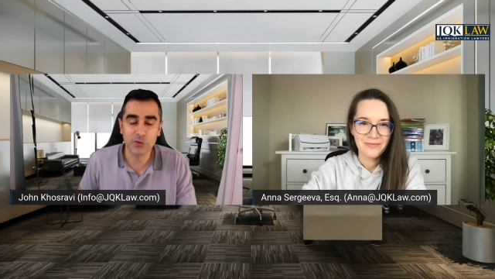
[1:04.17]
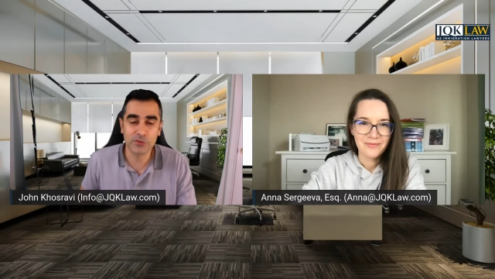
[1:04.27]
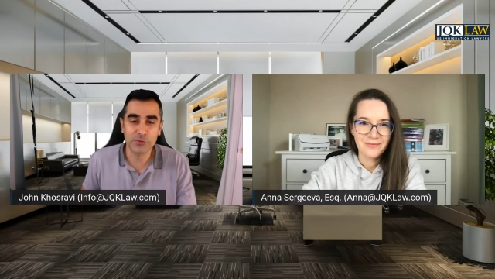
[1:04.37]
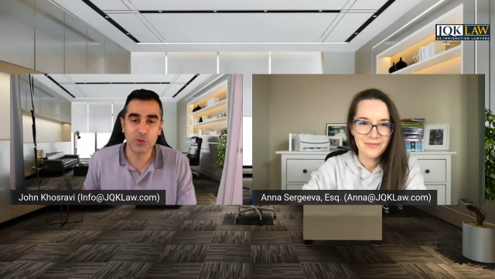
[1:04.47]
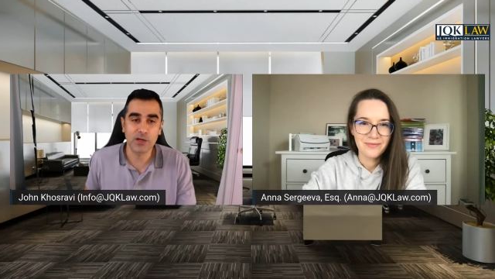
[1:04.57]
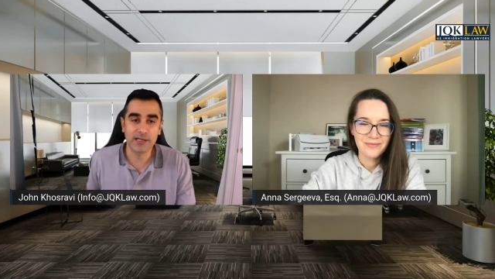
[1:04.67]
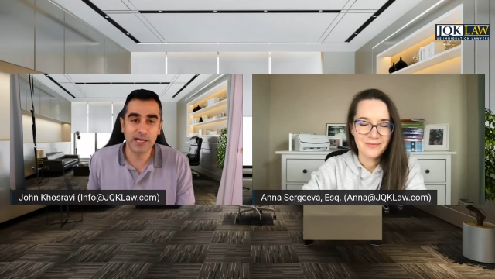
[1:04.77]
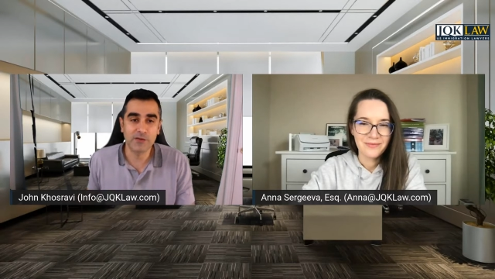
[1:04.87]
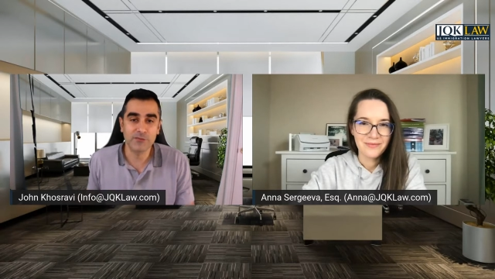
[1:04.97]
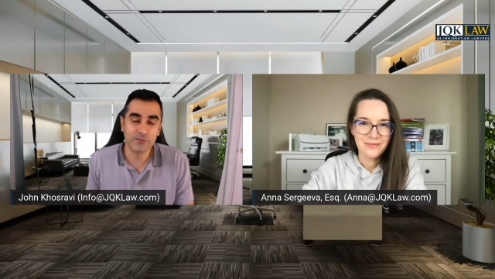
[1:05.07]
Speaker 1: going through it right
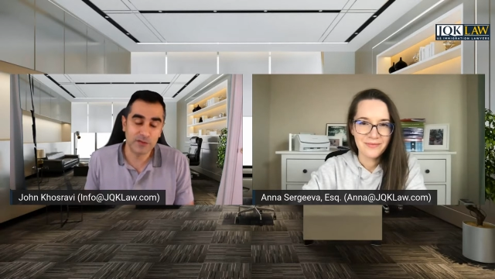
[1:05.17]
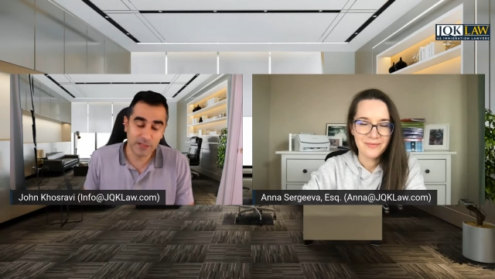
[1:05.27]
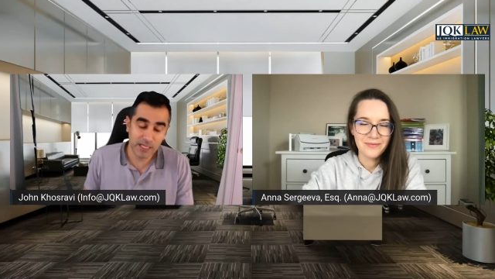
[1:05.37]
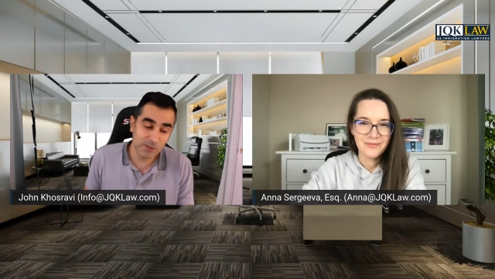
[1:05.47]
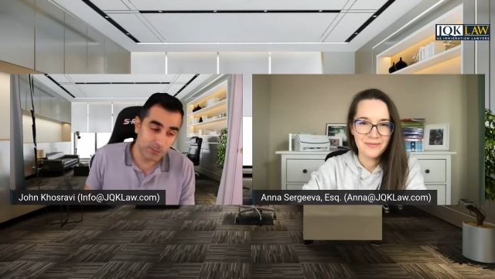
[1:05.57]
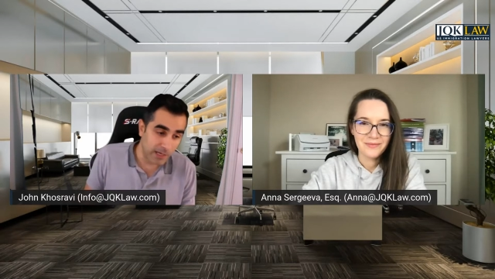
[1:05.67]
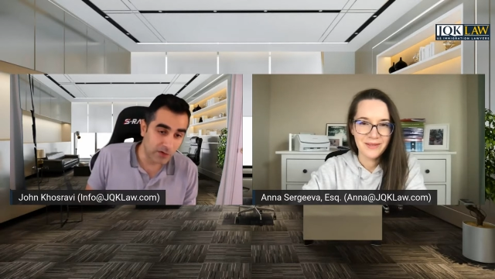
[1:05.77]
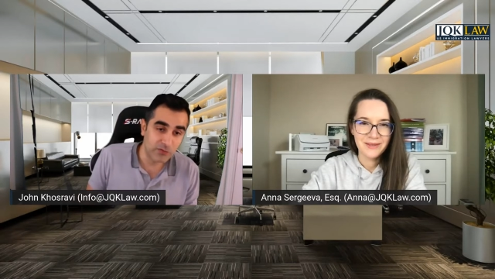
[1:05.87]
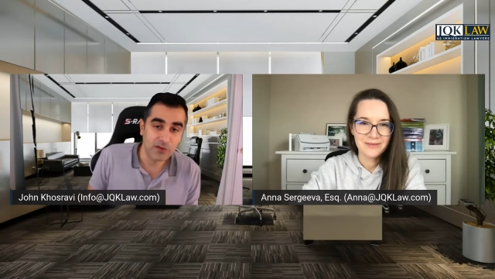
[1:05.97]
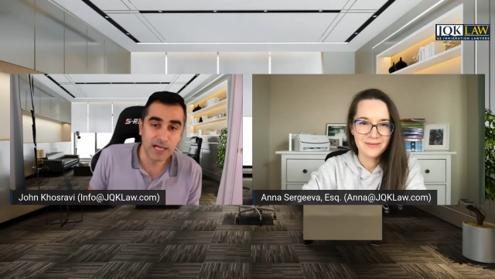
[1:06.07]
now. I'm getting better
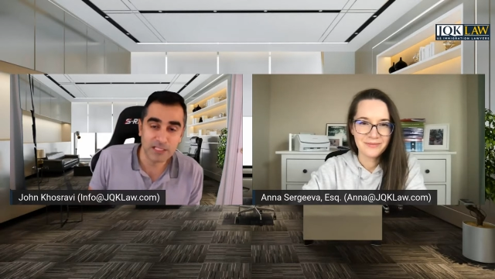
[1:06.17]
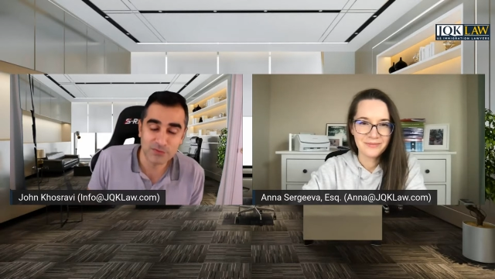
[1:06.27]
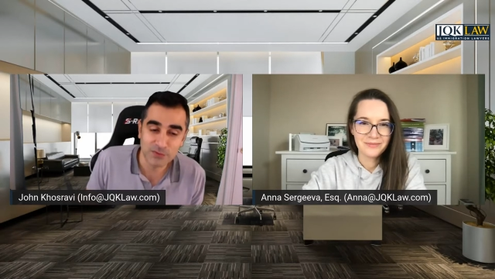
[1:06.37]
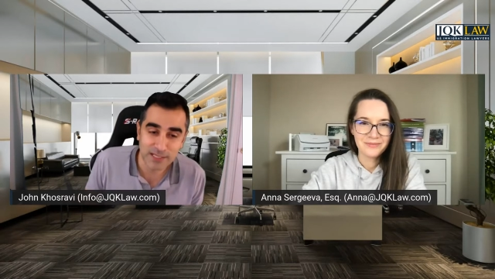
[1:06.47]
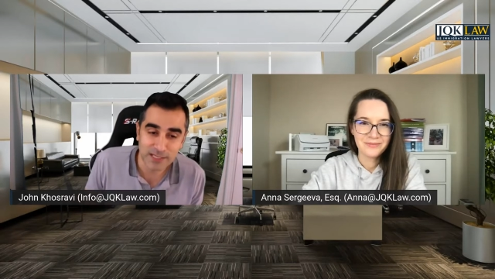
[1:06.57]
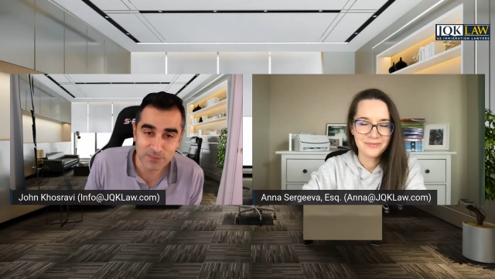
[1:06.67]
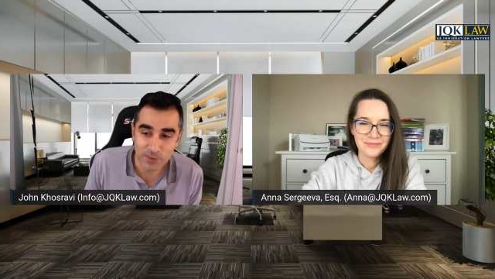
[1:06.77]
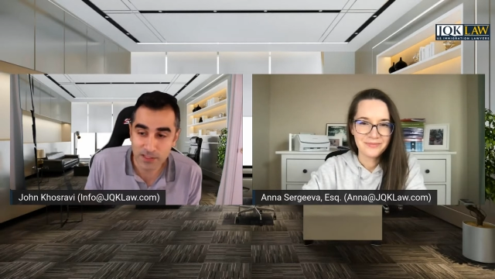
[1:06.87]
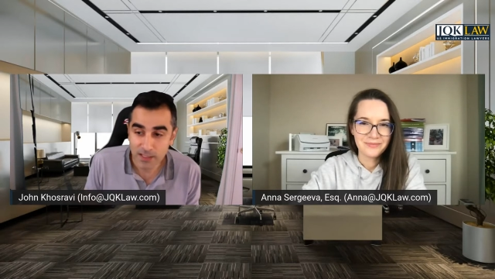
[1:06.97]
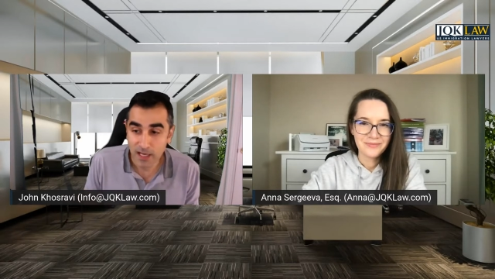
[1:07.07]
for the last few days,
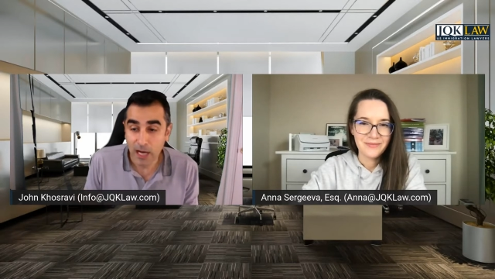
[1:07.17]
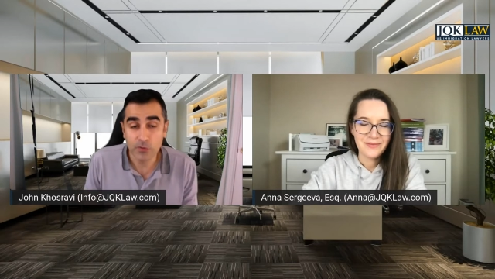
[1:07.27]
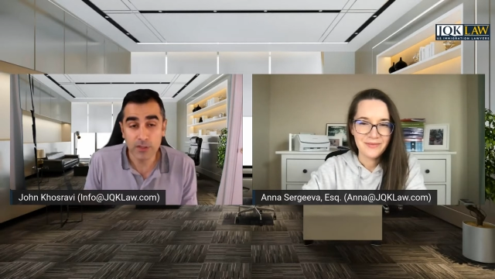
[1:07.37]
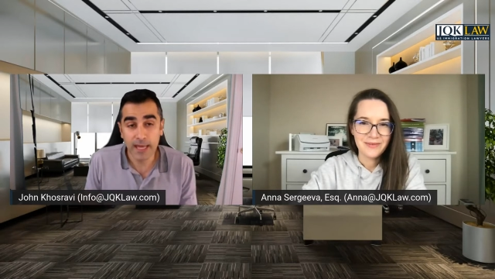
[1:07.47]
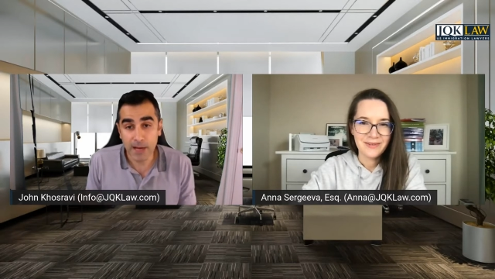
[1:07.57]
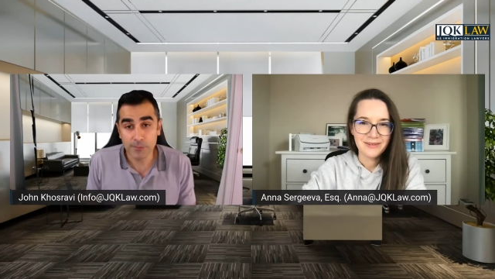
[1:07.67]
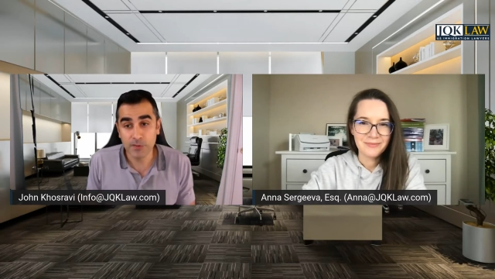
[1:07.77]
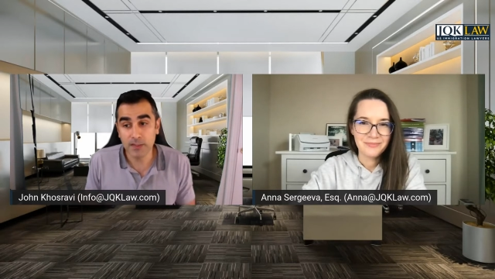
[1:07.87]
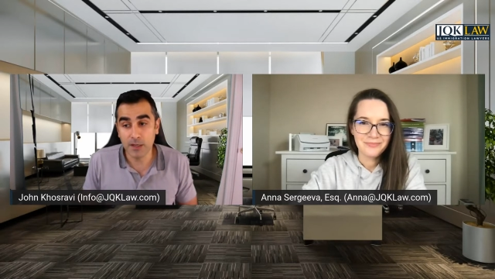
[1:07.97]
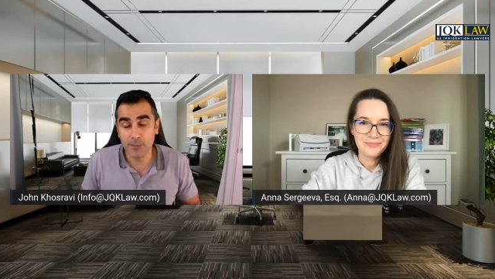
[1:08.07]
but I'm really
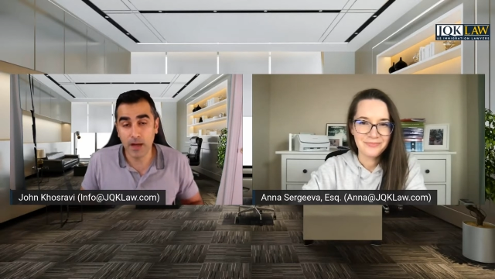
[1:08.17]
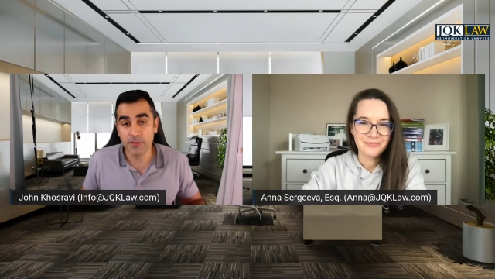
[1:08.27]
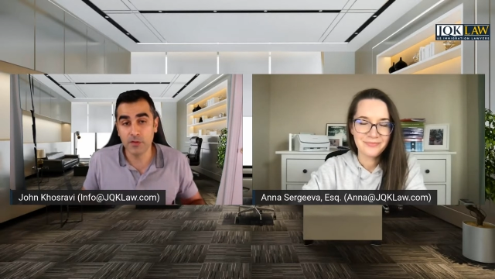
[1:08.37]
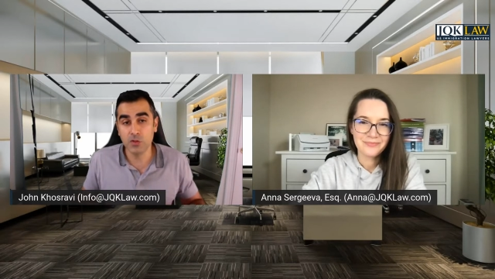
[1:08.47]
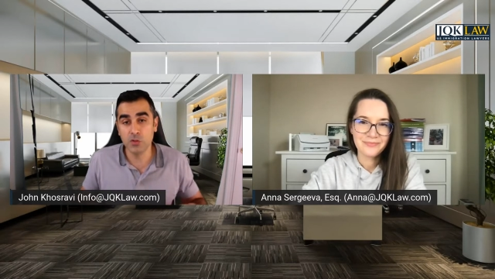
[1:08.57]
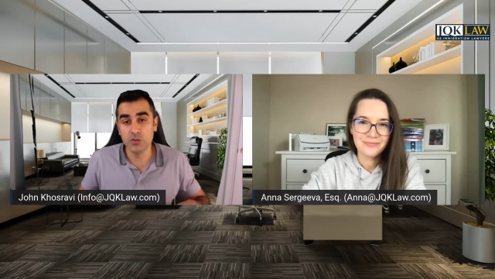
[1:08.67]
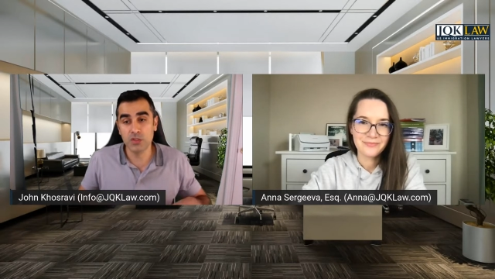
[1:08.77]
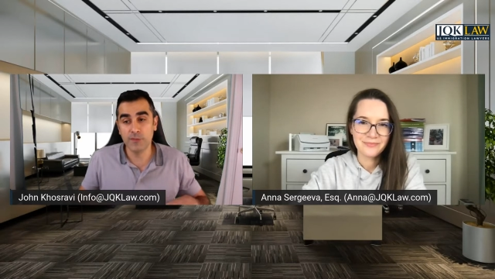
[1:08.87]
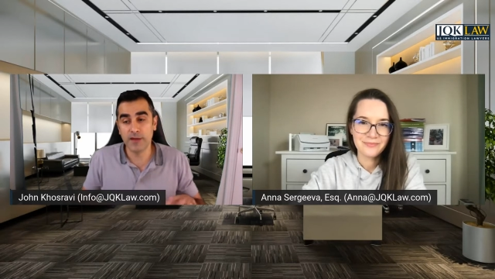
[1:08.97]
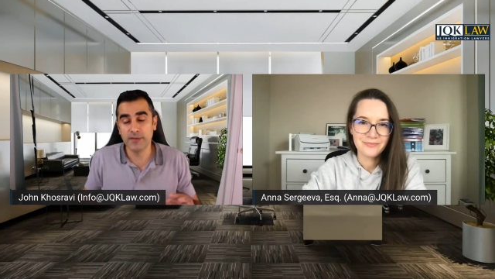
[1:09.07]
happy about the news
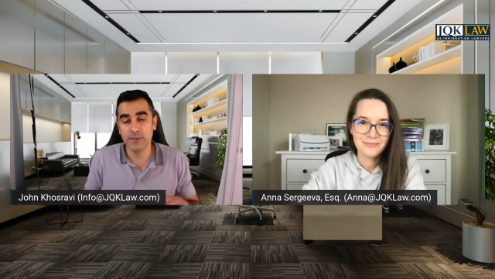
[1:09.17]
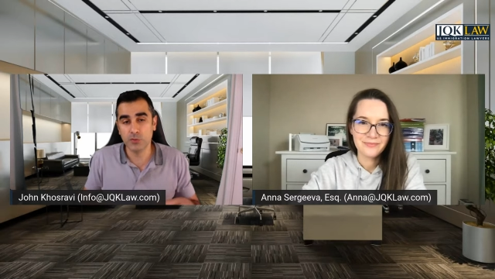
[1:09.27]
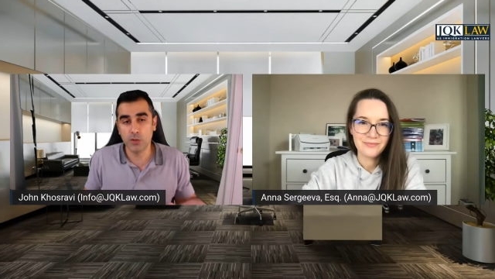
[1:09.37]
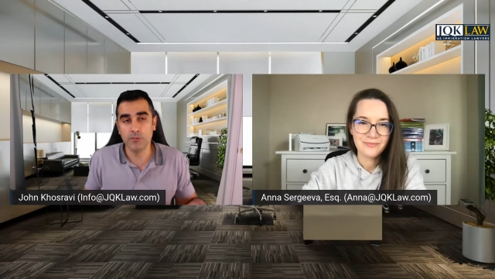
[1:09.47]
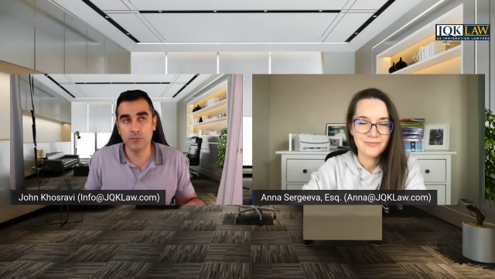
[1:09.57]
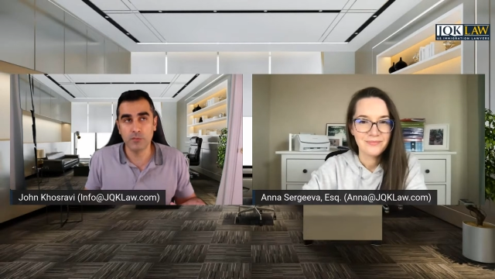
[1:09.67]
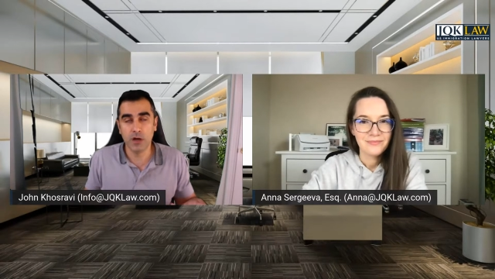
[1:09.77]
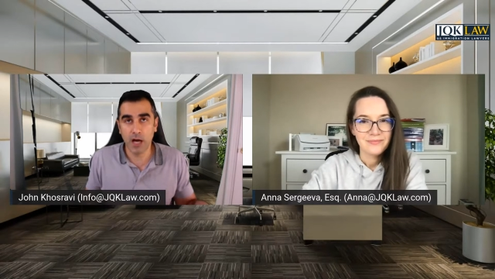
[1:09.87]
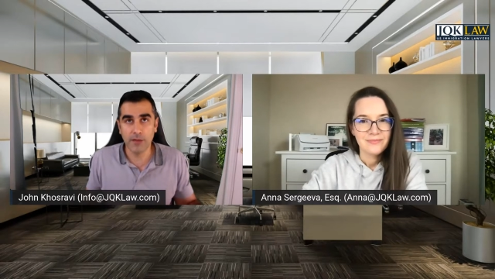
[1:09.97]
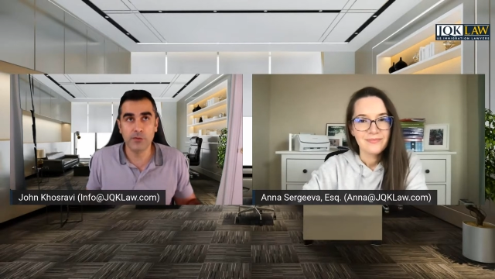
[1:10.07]
about the employment
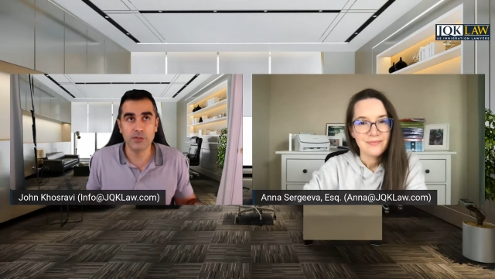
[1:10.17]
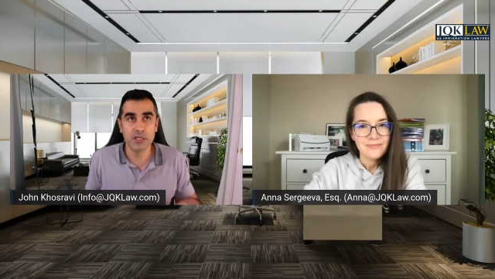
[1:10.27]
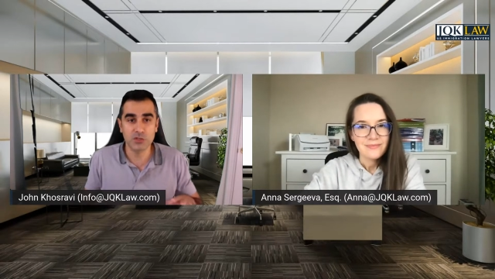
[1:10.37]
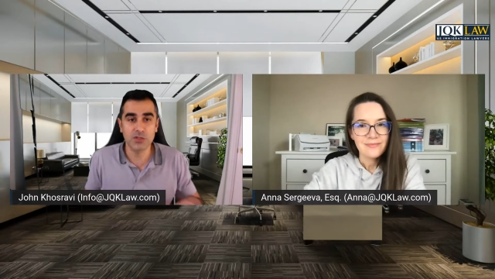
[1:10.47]
authorization